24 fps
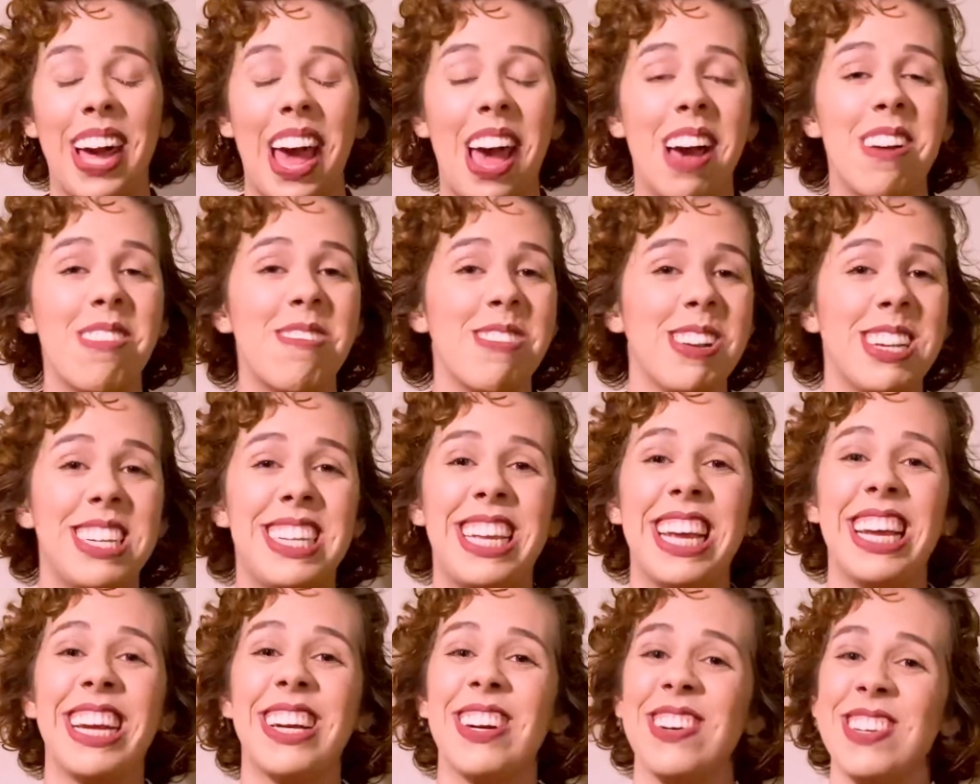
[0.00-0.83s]
every
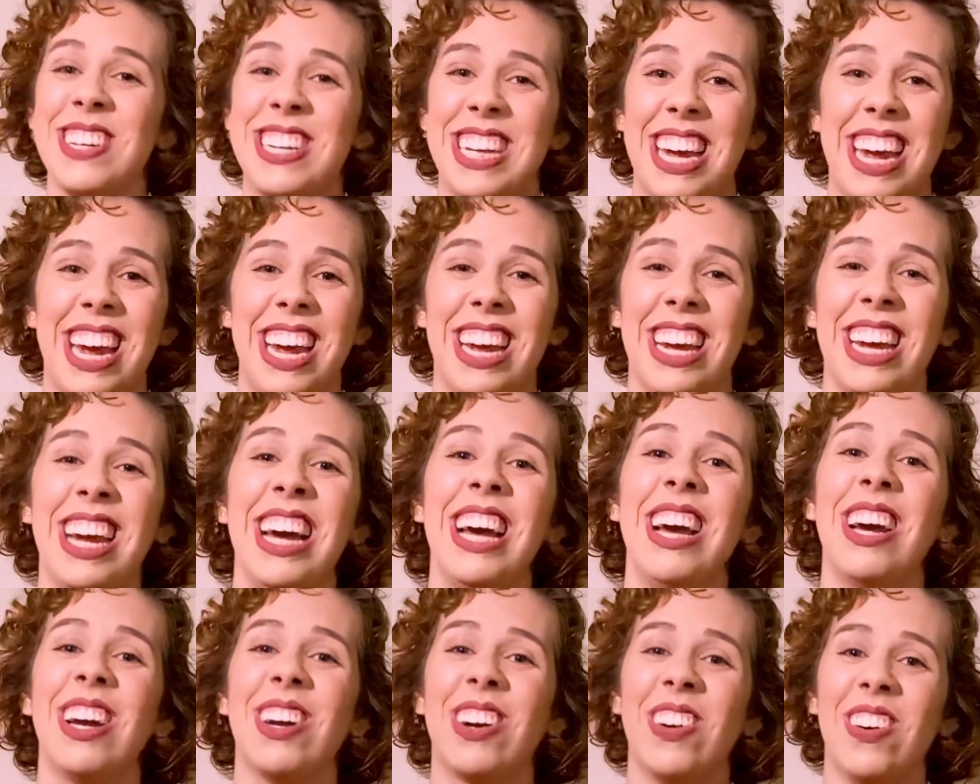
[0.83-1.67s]
single day
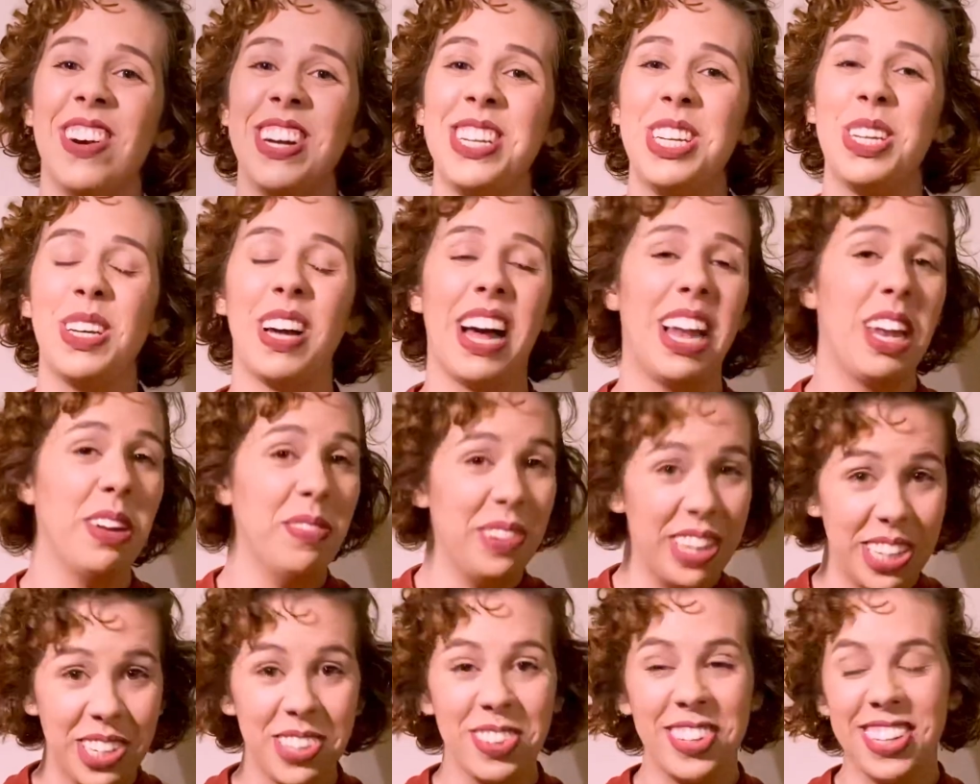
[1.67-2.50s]
going to
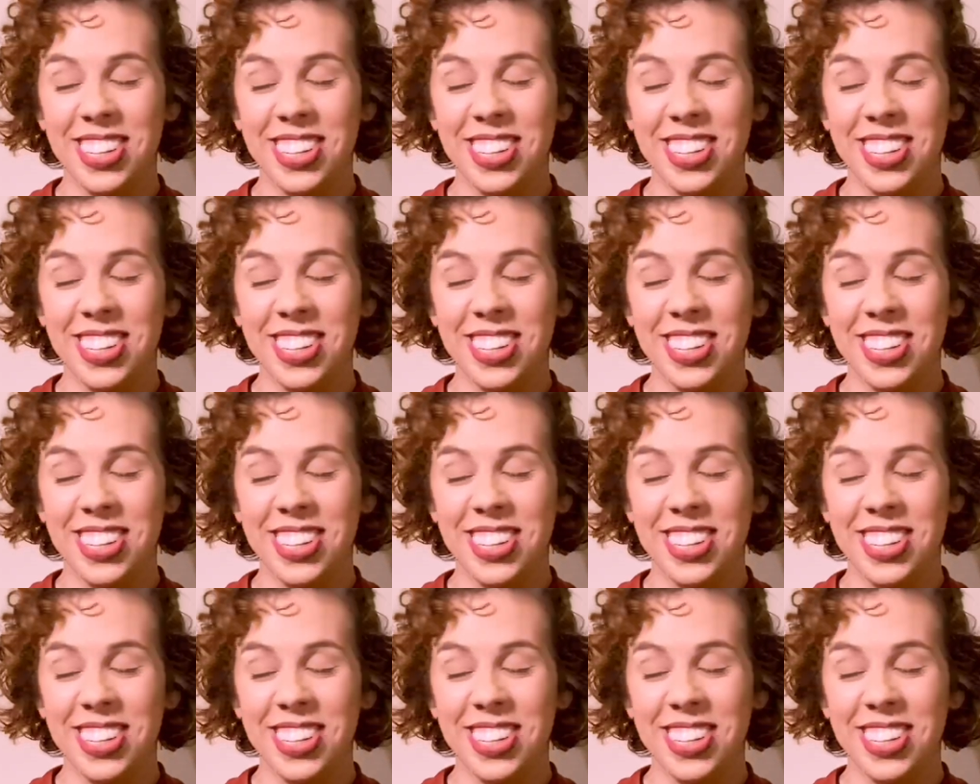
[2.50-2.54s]
elementary